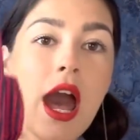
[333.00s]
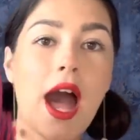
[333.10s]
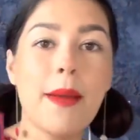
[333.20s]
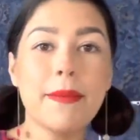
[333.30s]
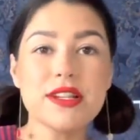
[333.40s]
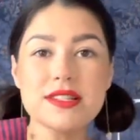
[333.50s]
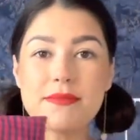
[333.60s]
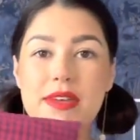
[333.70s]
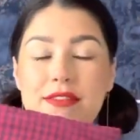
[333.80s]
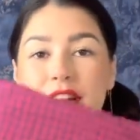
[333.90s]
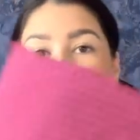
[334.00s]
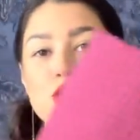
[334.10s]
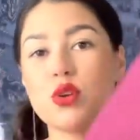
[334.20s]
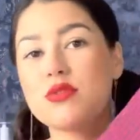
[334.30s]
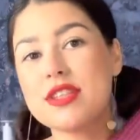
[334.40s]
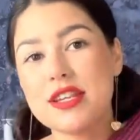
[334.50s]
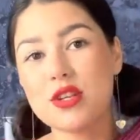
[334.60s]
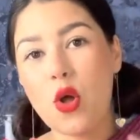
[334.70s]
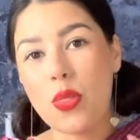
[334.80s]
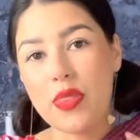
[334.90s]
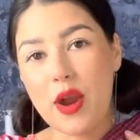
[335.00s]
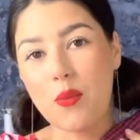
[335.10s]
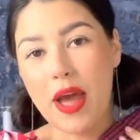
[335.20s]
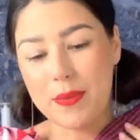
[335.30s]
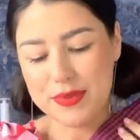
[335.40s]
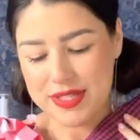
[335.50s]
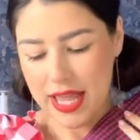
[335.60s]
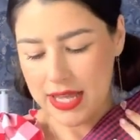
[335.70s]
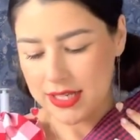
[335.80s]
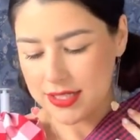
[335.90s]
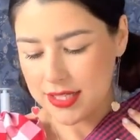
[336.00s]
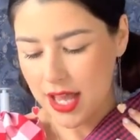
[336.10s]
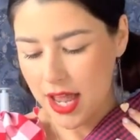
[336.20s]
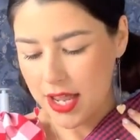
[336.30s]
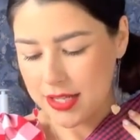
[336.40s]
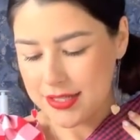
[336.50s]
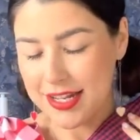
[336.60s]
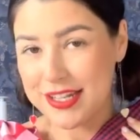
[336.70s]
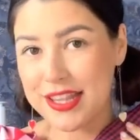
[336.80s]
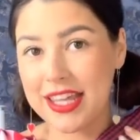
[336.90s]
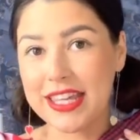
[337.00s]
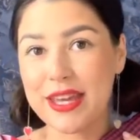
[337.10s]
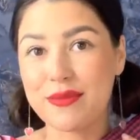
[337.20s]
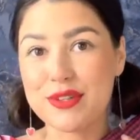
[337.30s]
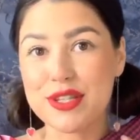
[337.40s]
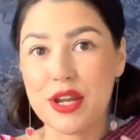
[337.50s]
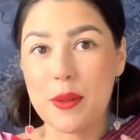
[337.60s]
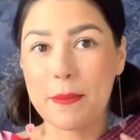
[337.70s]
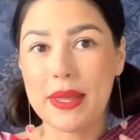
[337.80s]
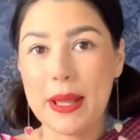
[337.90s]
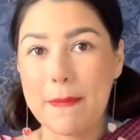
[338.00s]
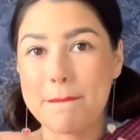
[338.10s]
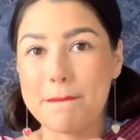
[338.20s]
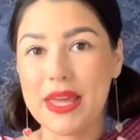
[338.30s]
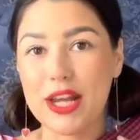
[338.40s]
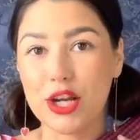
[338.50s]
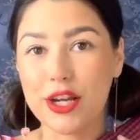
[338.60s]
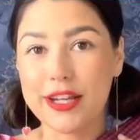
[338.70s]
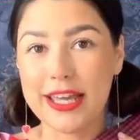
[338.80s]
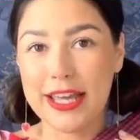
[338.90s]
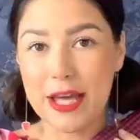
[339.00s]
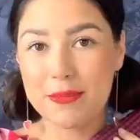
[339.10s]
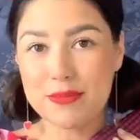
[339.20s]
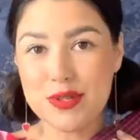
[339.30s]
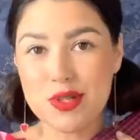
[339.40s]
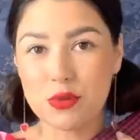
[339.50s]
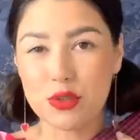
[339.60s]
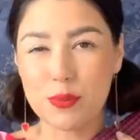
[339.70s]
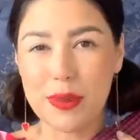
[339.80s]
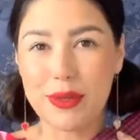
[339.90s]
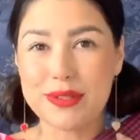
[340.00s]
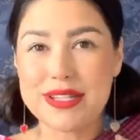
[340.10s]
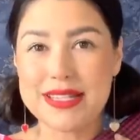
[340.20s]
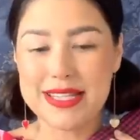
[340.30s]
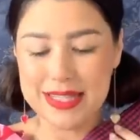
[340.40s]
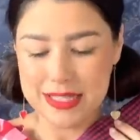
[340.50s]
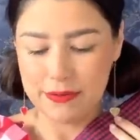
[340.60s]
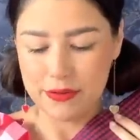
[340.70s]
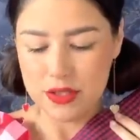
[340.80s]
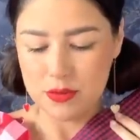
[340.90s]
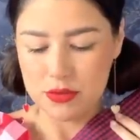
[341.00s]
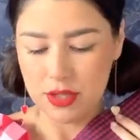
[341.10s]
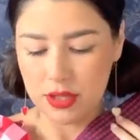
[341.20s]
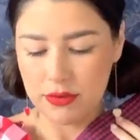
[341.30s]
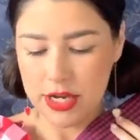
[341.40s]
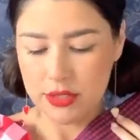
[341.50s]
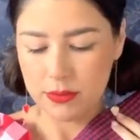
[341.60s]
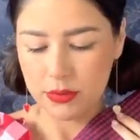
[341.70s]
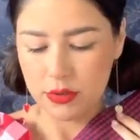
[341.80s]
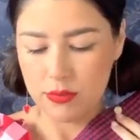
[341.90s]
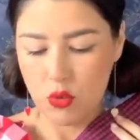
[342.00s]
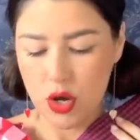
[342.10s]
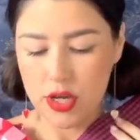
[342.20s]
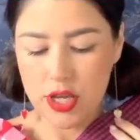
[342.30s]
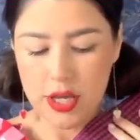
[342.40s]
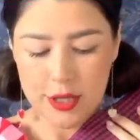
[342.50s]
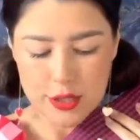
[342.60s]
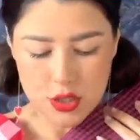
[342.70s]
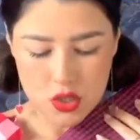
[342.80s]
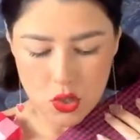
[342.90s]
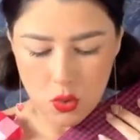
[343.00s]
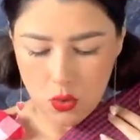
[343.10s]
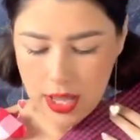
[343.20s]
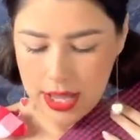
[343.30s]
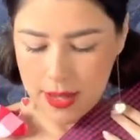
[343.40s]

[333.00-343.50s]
I must admit, when I chose this on their website, I did think it was gonna be bigger gingham, so you'd be able to see the difference between the red and blue more. So